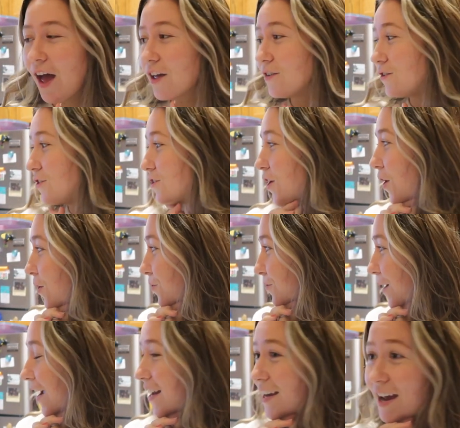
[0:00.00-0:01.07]
So
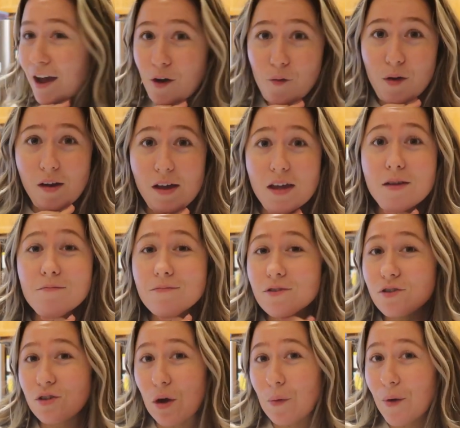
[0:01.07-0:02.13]
right now I am
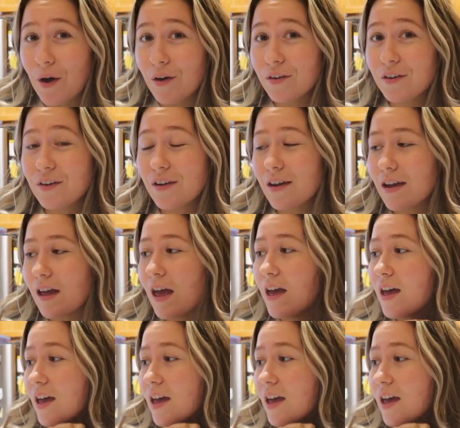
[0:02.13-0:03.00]
so hungry,